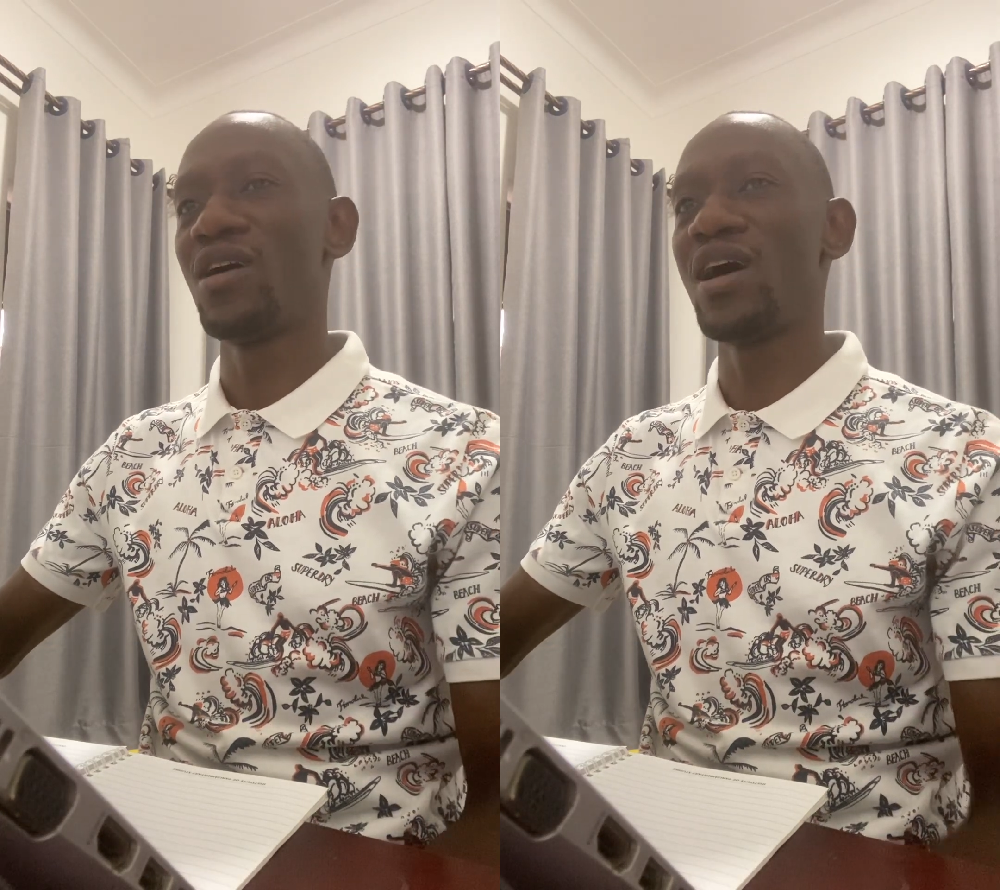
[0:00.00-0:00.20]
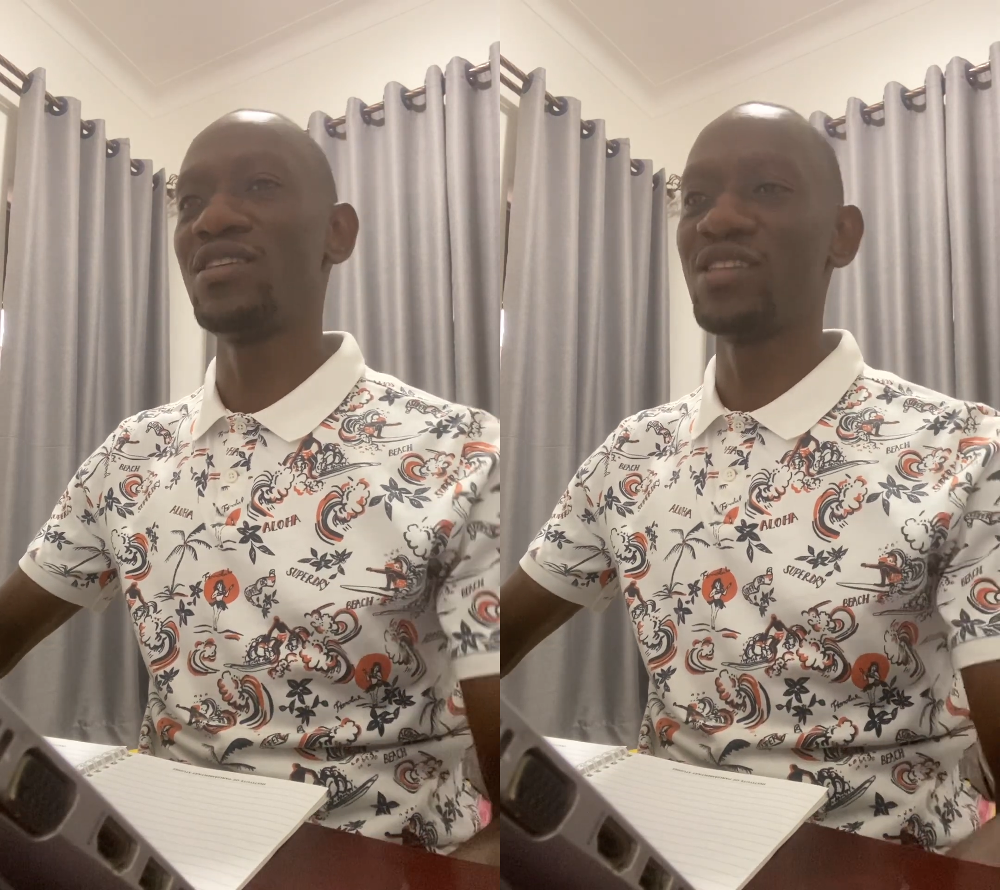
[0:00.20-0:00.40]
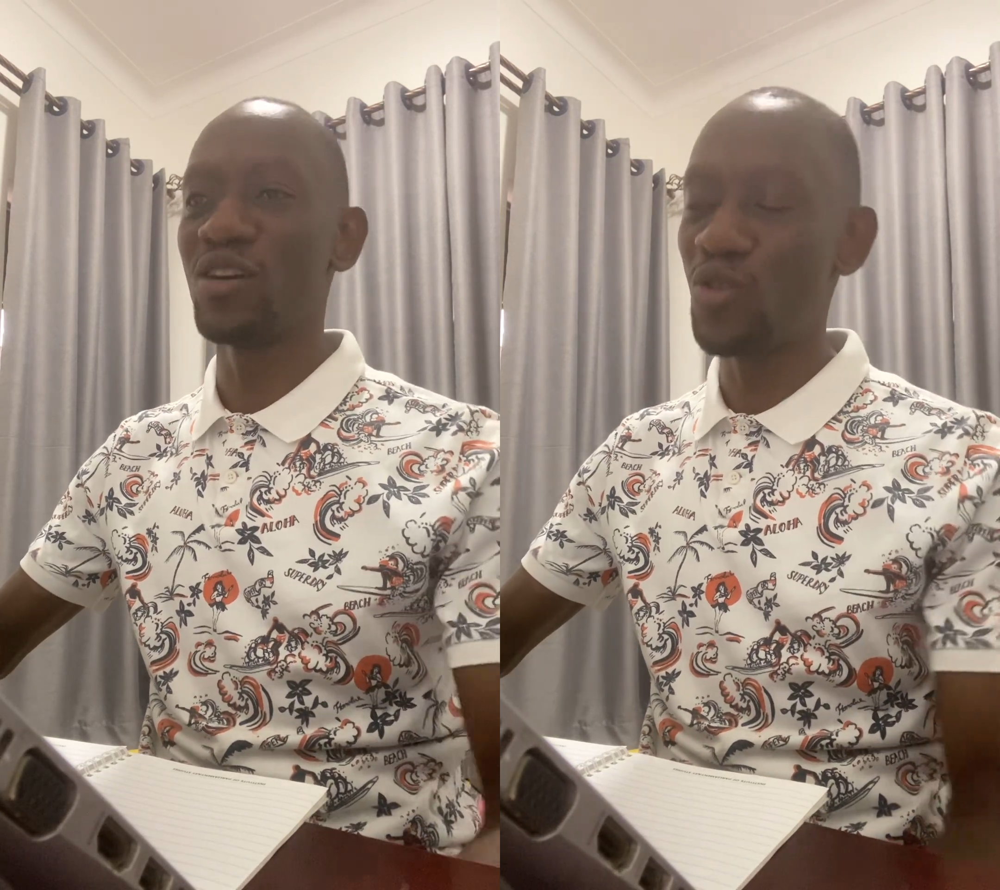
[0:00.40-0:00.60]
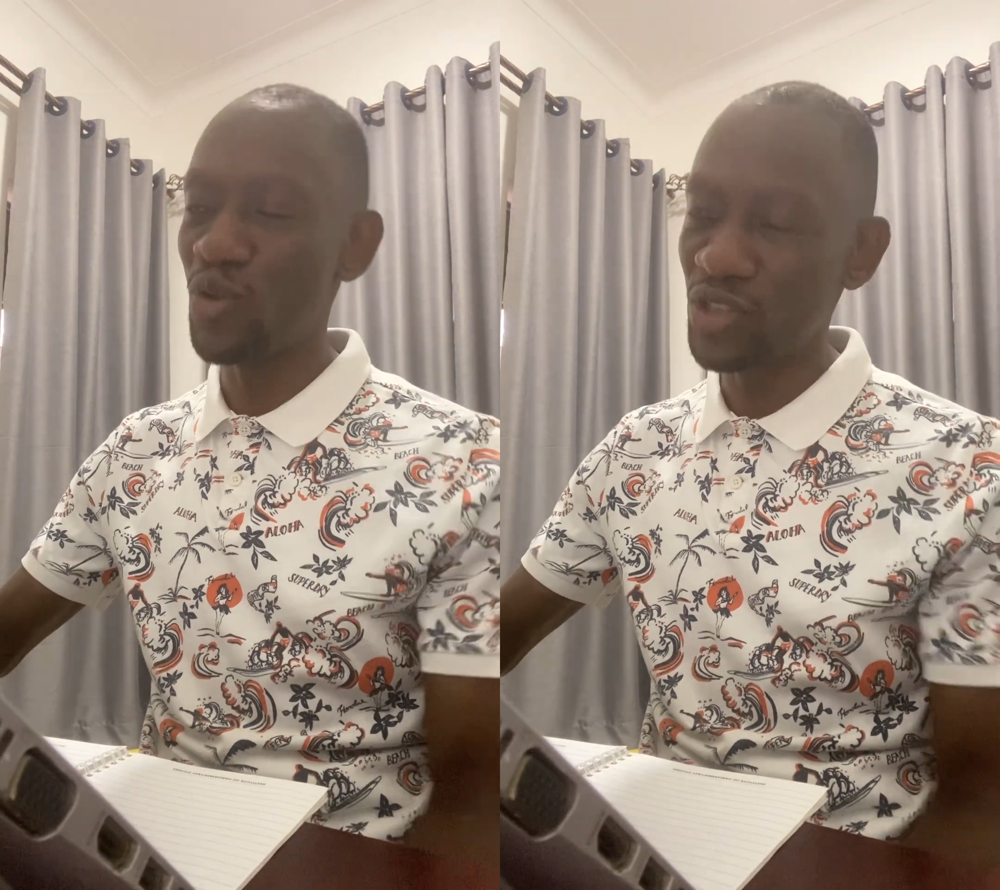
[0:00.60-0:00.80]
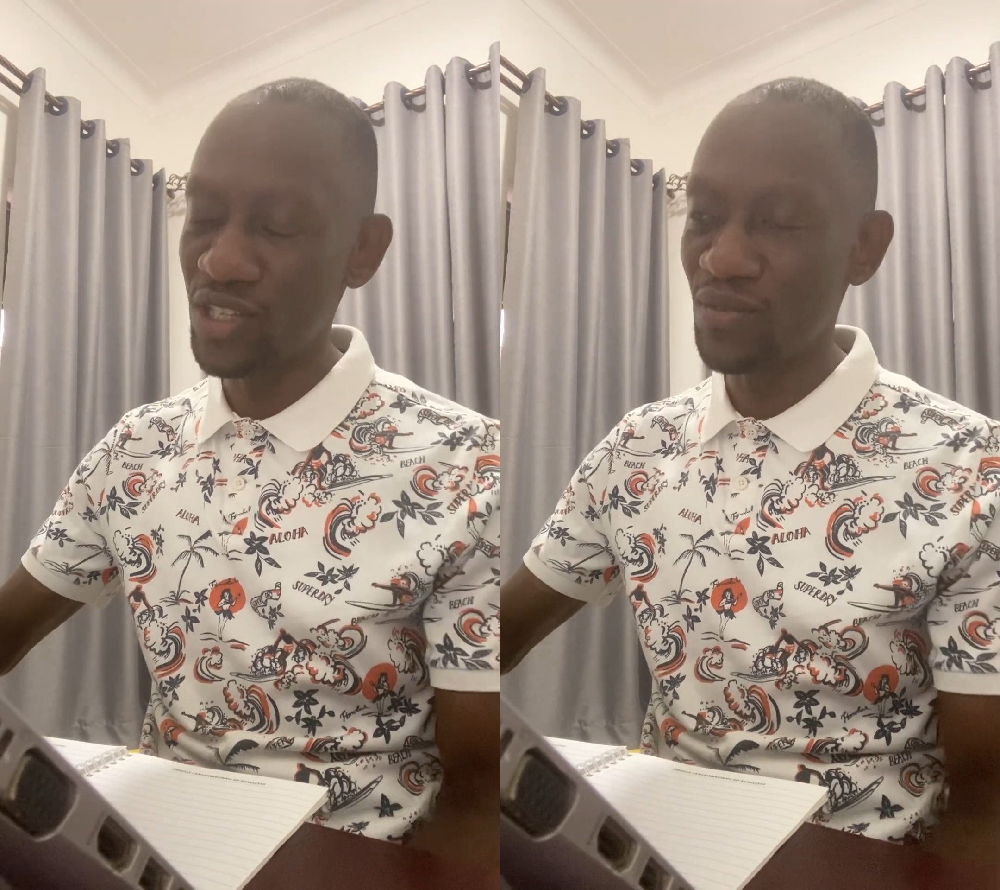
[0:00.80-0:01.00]
as a
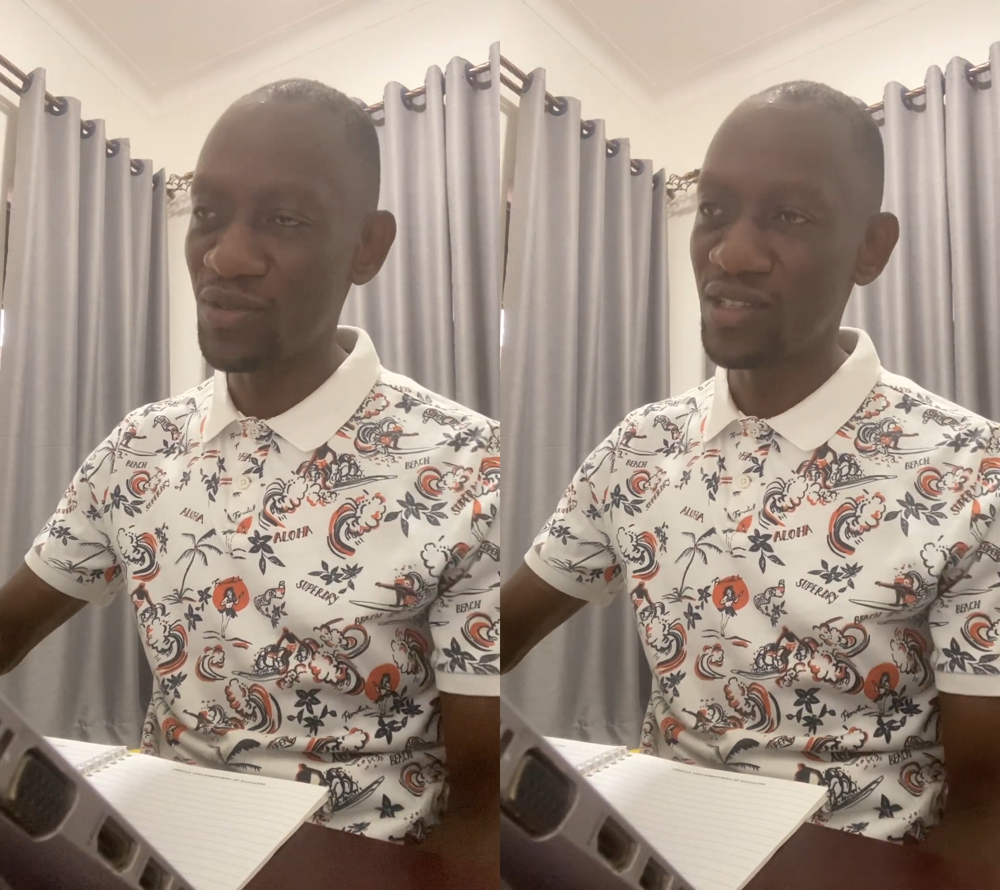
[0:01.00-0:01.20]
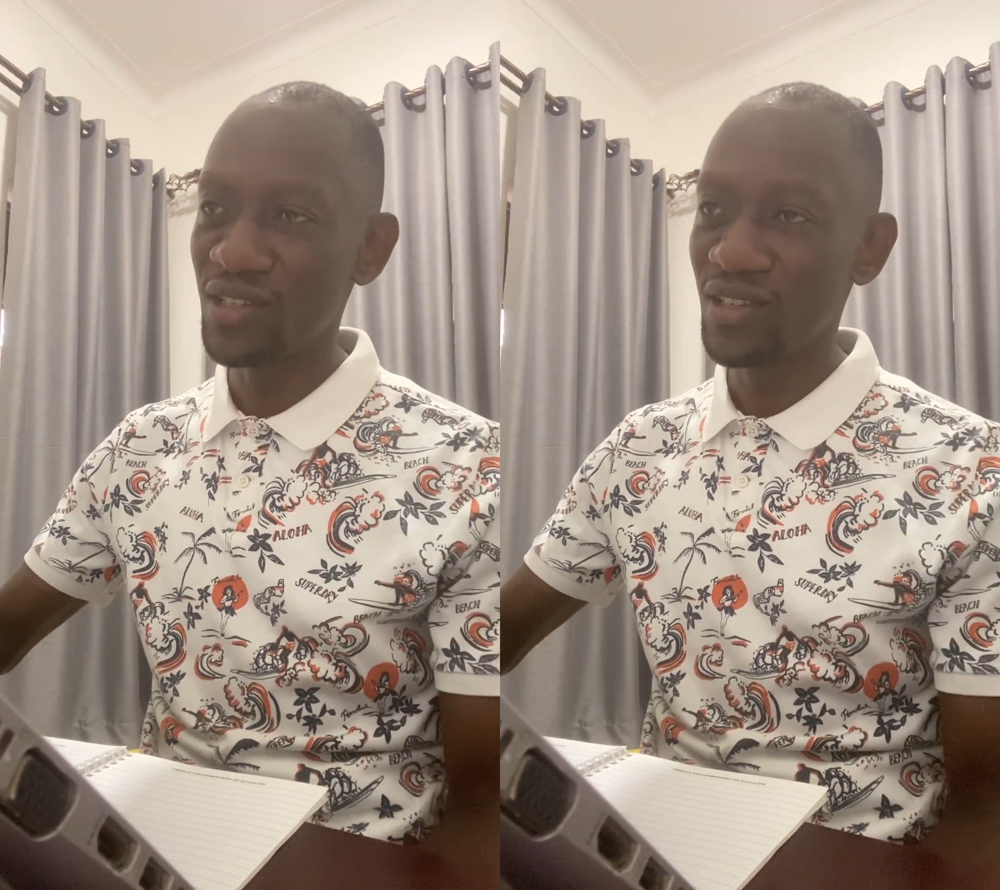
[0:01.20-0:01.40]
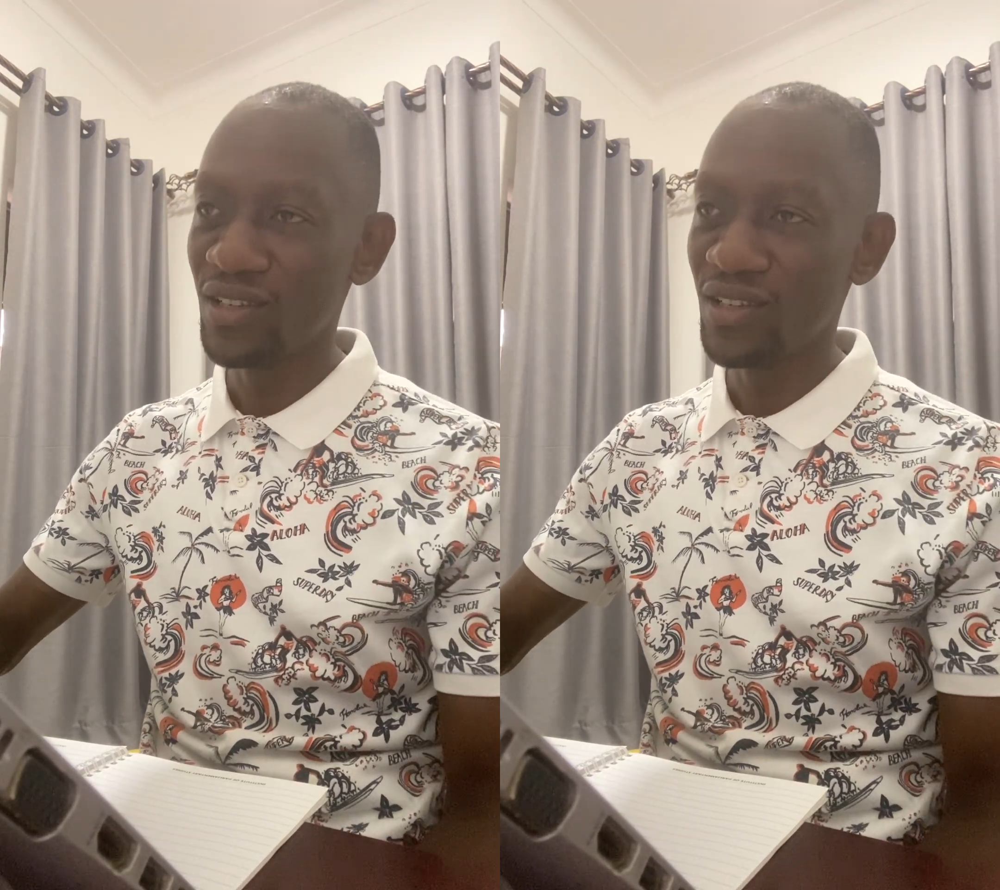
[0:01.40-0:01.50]
concept?